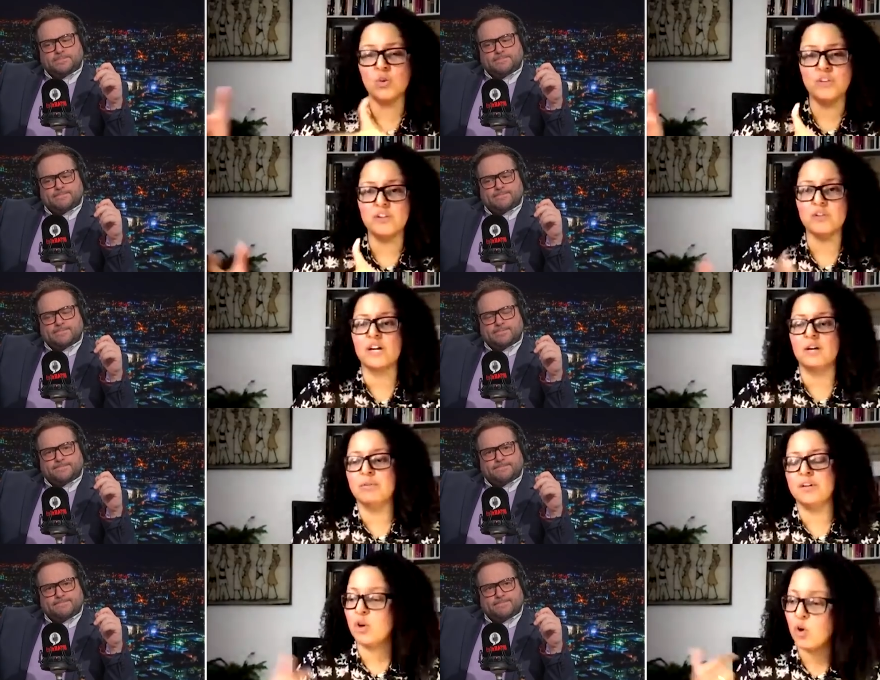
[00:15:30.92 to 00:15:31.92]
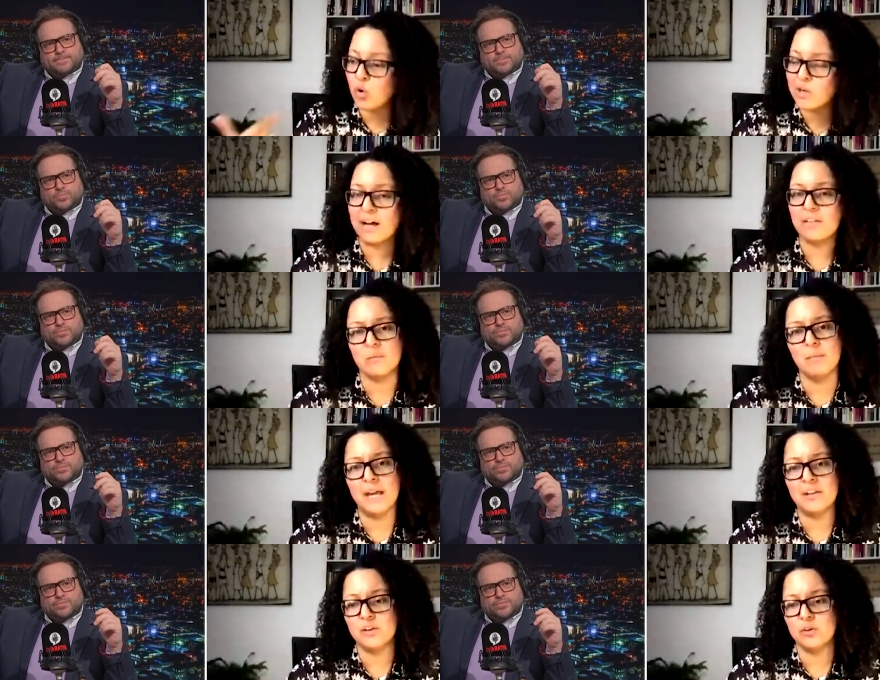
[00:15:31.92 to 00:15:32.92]
Speaker 1: your company. Call out the
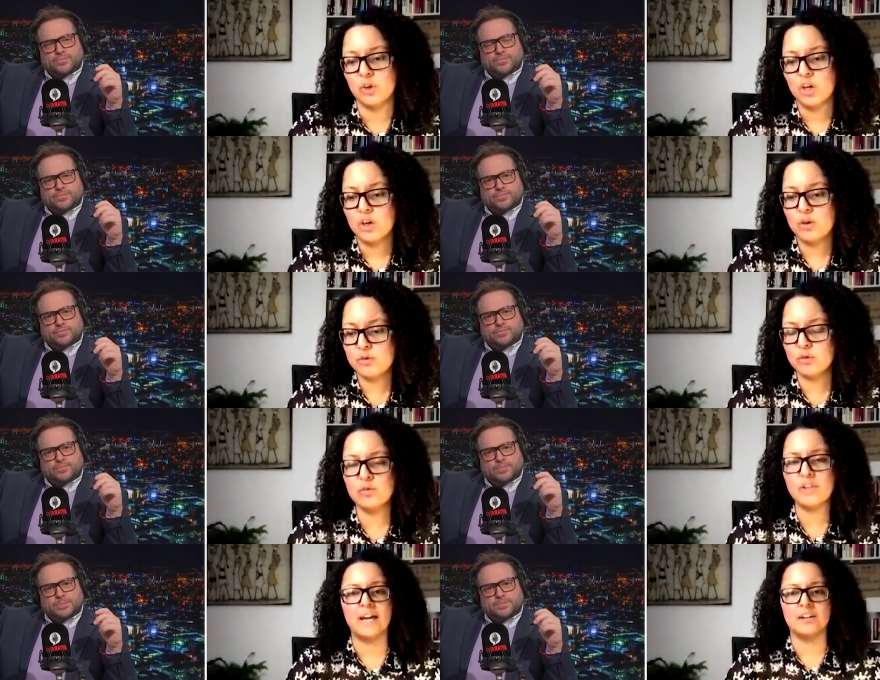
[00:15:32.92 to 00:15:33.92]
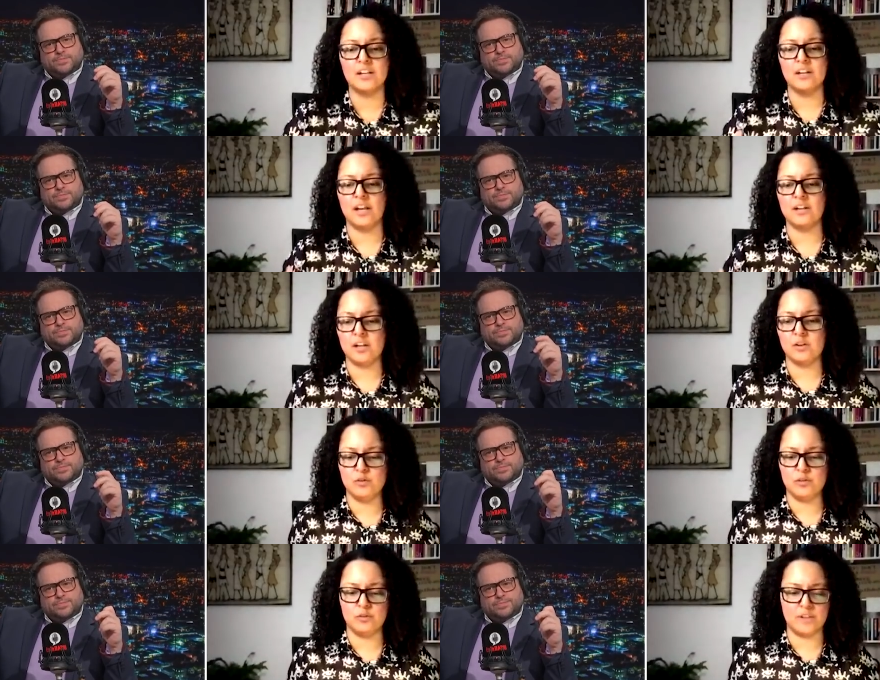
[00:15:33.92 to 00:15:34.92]
men who who do that and, and, and who
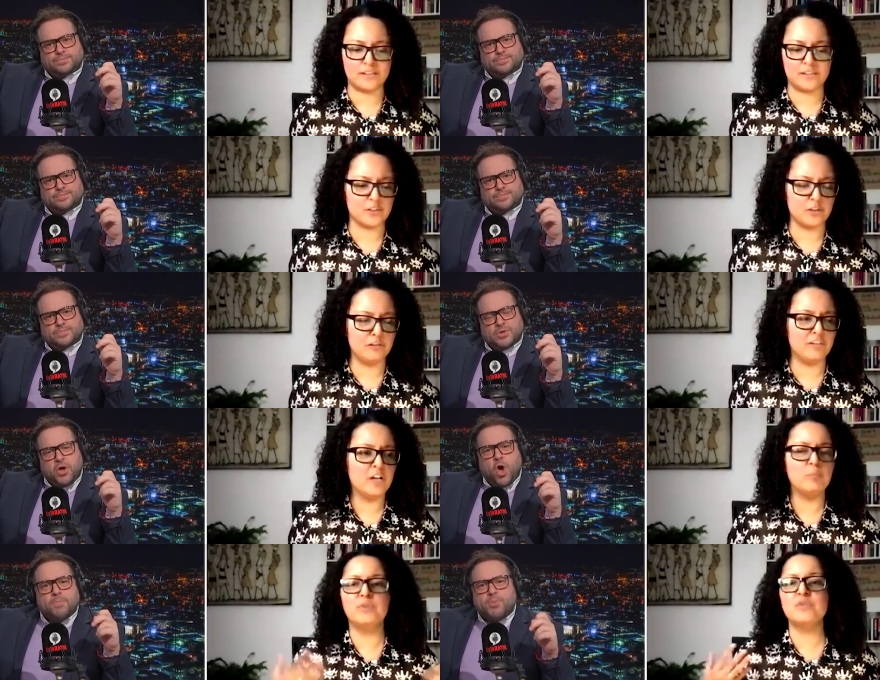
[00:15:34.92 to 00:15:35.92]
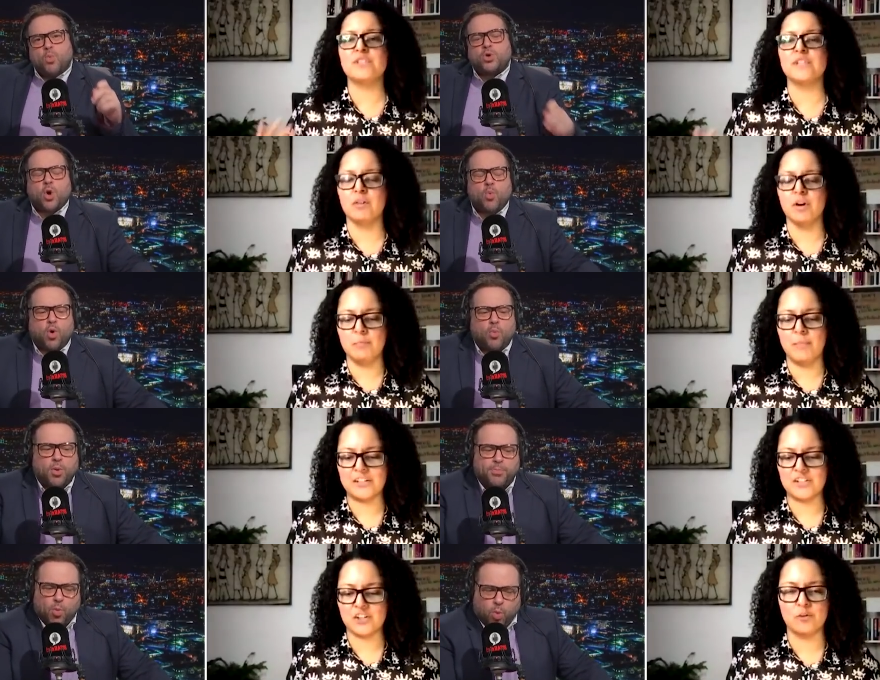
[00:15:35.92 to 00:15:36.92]
do that to sort of boost but their what, own
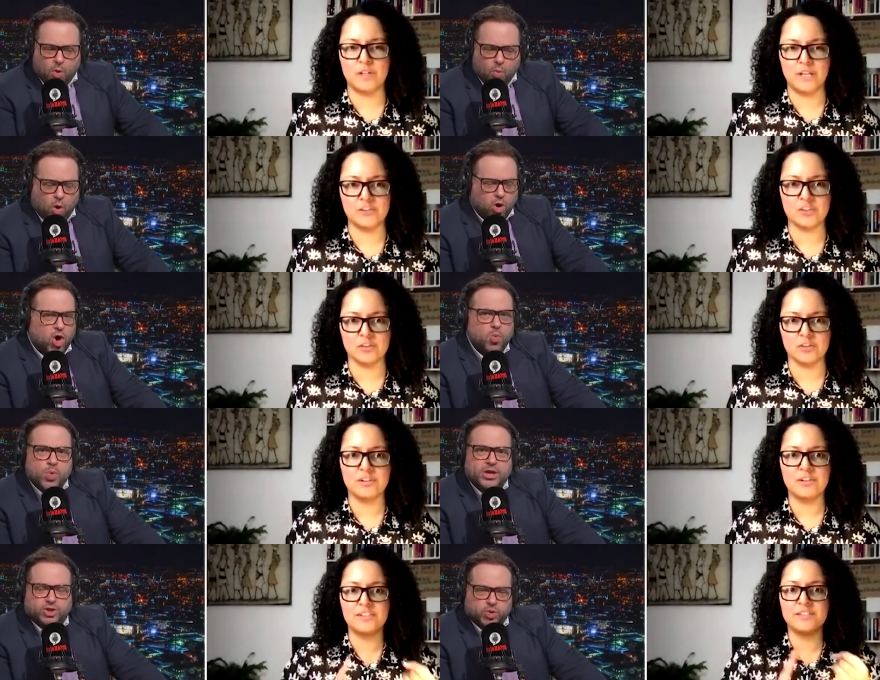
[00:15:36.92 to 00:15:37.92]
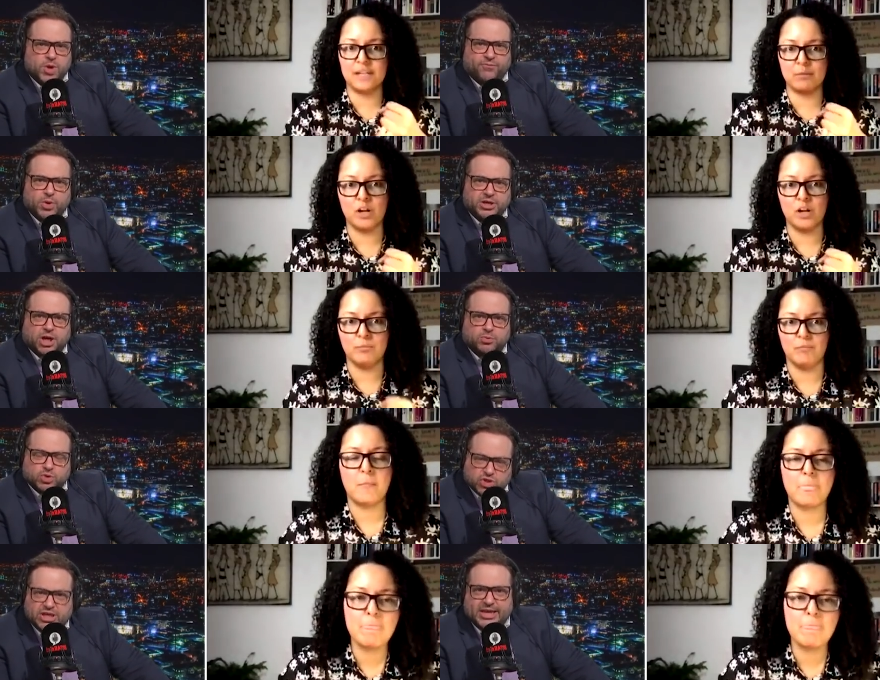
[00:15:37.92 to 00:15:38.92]
macho but,
Speaker 2: but What, can we do if one. we
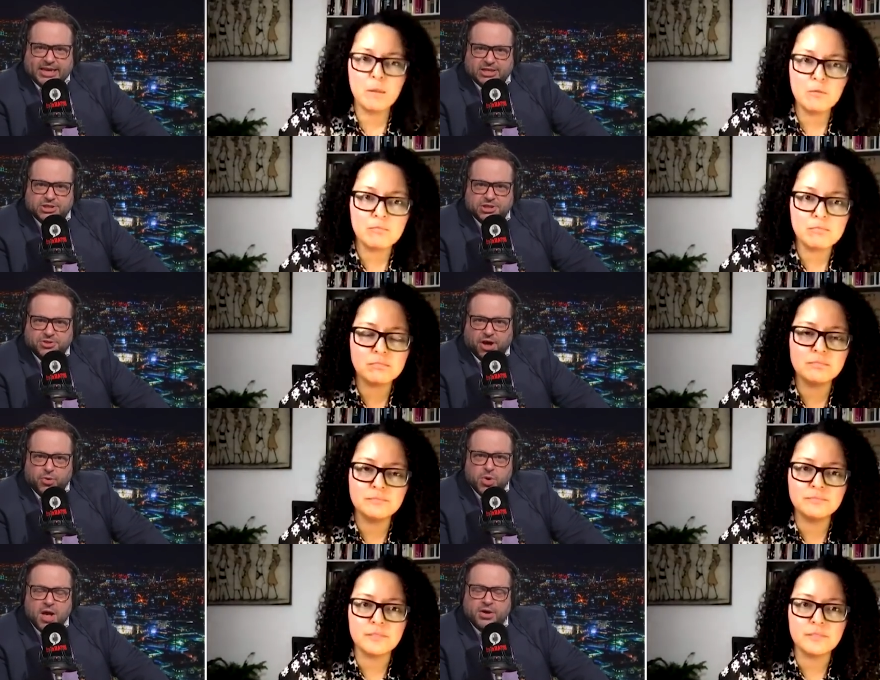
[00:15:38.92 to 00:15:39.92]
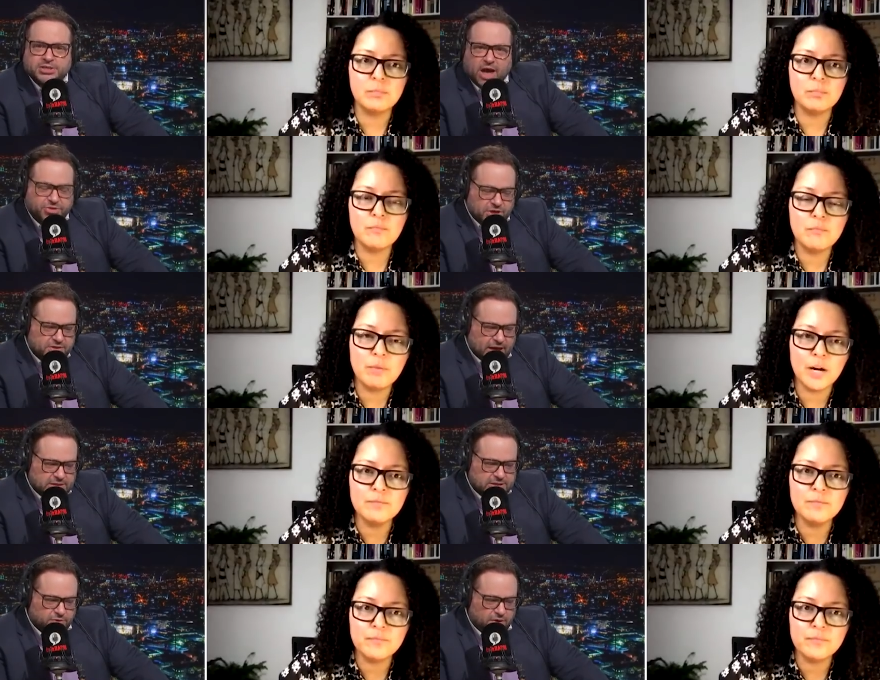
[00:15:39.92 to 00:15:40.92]
don't see it though? Because I think
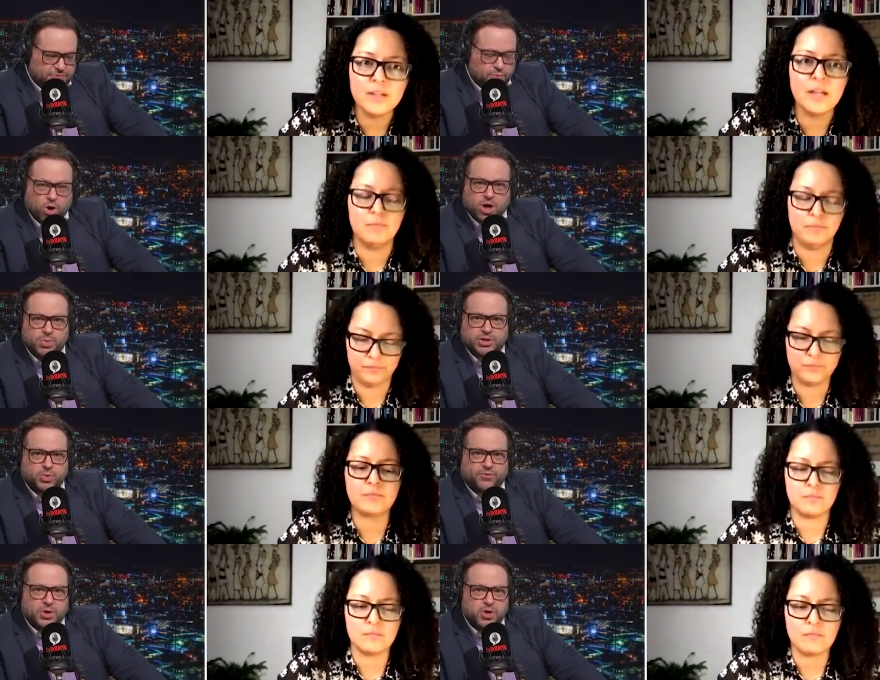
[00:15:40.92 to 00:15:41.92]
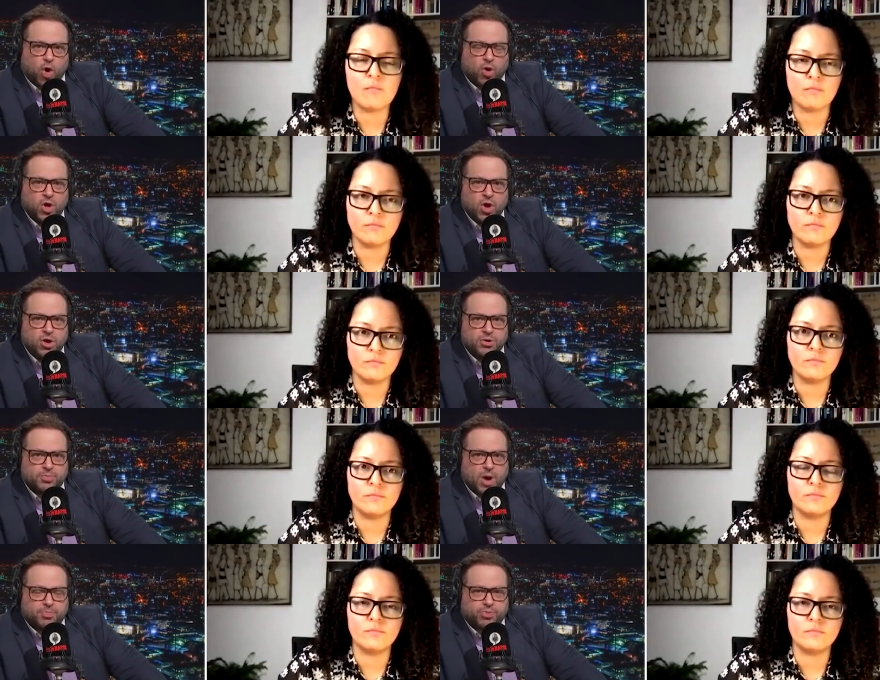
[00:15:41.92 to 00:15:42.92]
that's a, yeah. what can we do if we're not a